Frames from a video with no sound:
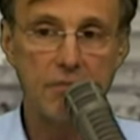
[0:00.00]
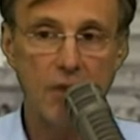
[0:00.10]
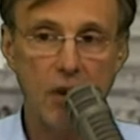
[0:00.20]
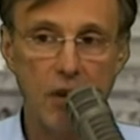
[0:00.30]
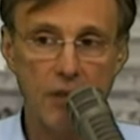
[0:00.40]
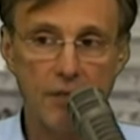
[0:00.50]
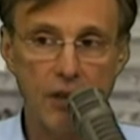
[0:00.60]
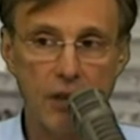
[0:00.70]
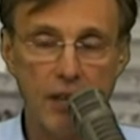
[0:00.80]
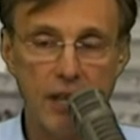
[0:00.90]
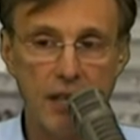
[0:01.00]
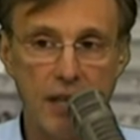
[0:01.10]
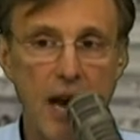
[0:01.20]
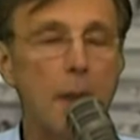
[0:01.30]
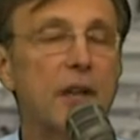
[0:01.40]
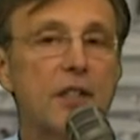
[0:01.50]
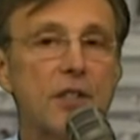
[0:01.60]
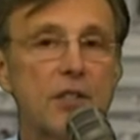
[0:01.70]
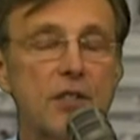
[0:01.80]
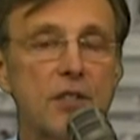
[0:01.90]
all of their
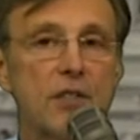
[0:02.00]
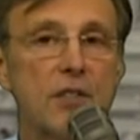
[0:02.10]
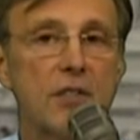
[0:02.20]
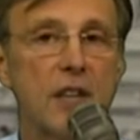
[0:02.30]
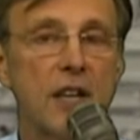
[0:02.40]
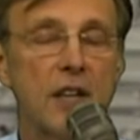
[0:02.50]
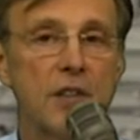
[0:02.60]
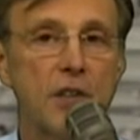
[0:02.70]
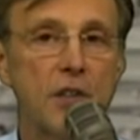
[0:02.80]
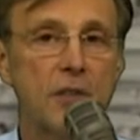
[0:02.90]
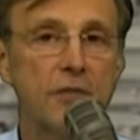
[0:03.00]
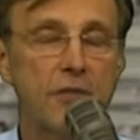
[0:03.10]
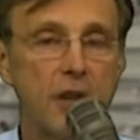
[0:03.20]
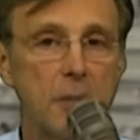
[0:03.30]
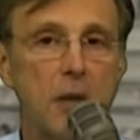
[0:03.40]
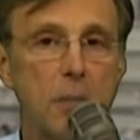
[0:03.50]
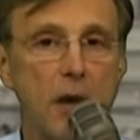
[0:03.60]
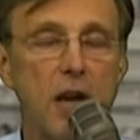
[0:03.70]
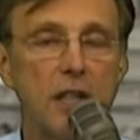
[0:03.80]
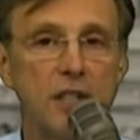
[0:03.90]
economics and their fundamental
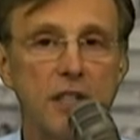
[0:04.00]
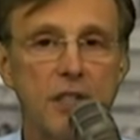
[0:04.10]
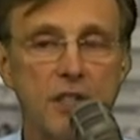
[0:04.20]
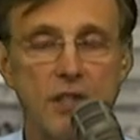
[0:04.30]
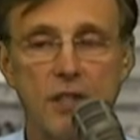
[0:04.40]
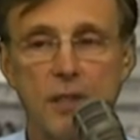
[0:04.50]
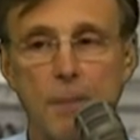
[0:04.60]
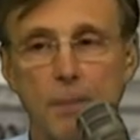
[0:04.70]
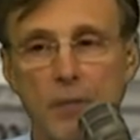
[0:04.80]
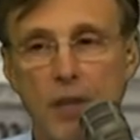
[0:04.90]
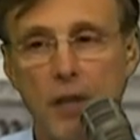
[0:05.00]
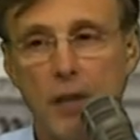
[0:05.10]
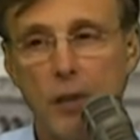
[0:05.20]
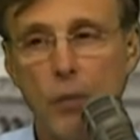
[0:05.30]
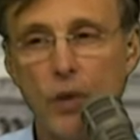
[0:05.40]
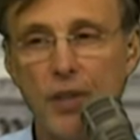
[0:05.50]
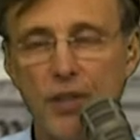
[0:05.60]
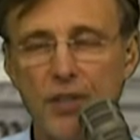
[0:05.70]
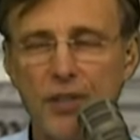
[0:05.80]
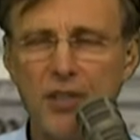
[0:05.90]
politics,
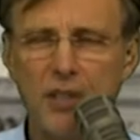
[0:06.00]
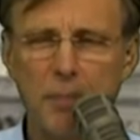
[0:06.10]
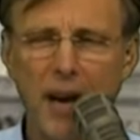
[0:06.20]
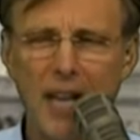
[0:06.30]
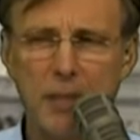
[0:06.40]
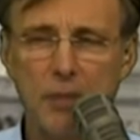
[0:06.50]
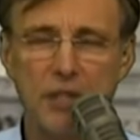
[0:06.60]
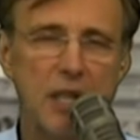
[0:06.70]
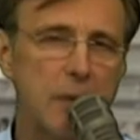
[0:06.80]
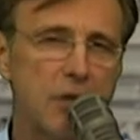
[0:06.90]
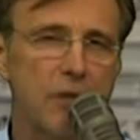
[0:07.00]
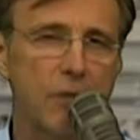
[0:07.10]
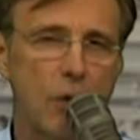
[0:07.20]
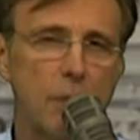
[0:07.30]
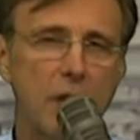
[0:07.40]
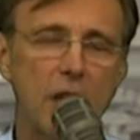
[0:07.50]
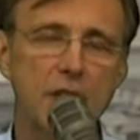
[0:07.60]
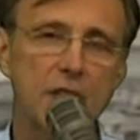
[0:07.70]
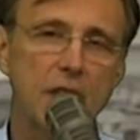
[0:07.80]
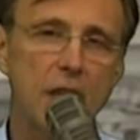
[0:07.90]
with the possible exception of foreign
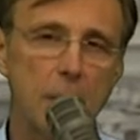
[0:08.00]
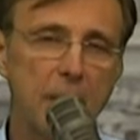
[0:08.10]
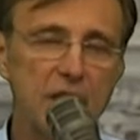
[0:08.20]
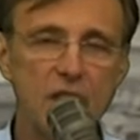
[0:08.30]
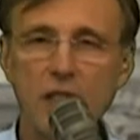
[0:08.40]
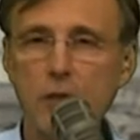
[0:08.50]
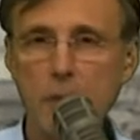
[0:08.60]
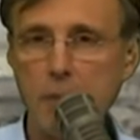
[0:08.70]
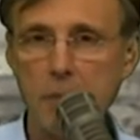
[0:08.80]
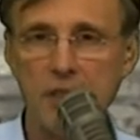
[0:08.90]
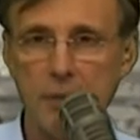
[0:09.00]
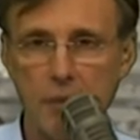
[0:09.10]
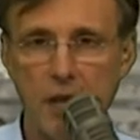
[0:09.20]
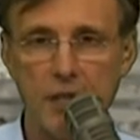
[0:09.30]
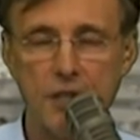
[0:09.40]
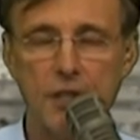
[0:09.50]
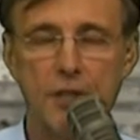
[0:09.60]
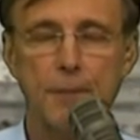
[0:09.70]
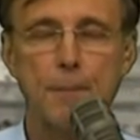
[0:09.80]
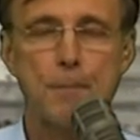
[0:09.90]
policy, are basically Republican
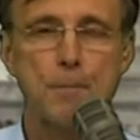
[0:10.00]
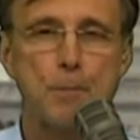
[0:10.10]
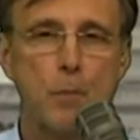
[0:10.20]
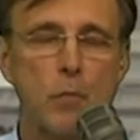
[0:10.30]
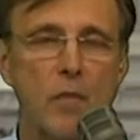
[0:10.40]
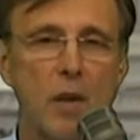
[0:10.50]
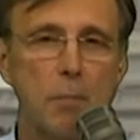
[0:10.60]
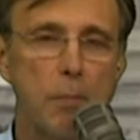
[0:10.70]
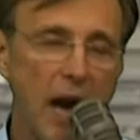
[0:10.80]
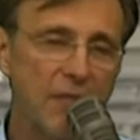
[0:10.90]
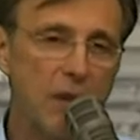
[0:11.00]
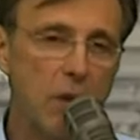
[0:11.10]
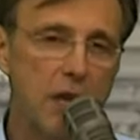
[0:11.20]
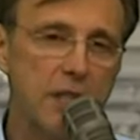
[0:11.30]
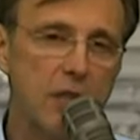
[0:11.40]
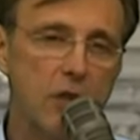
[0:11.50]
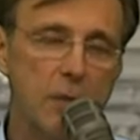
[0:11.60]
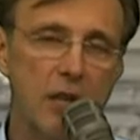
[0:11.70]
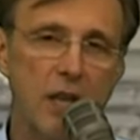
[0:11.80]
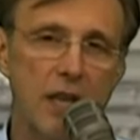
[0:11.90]
policies. But they want to
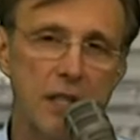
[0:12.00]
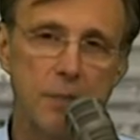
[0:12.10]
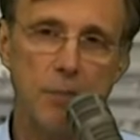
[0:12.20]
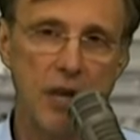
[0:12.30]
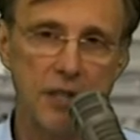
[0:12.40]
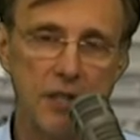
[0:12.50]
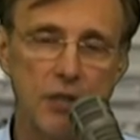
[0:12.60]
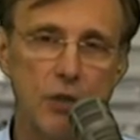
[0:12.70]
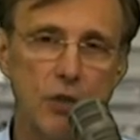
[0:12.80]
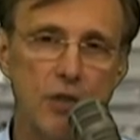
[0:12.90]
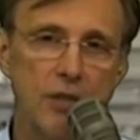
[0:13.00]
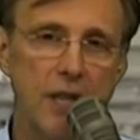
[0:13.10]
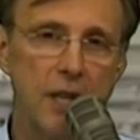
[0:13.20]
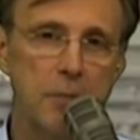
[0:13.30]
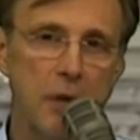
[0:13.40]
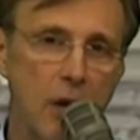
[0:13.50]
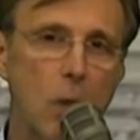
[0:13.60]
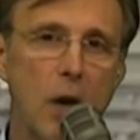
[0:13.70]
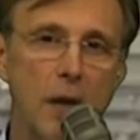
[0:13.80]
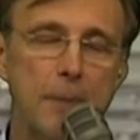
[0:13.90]
decriminalize prostitution and
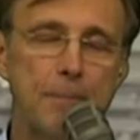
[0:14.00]
marijuana.